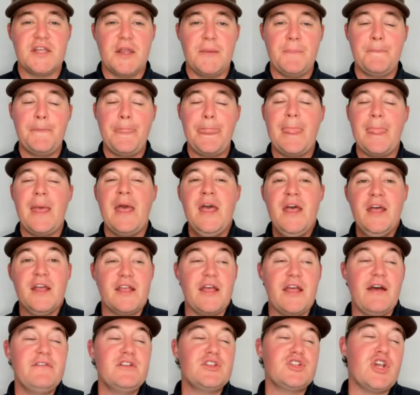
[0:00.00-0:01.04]
And
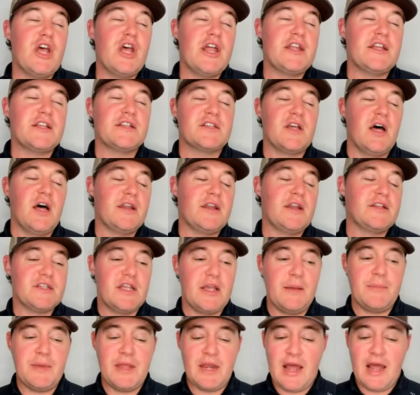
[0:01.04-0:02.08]
Kevin Jennings,
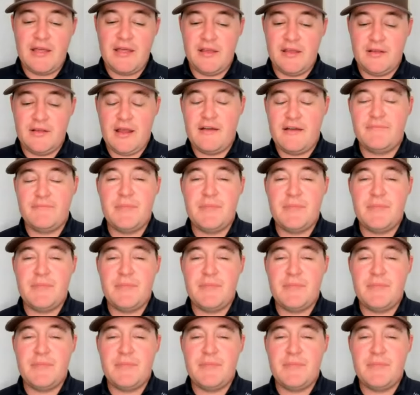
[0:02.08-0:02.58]
honestly, I mean, I,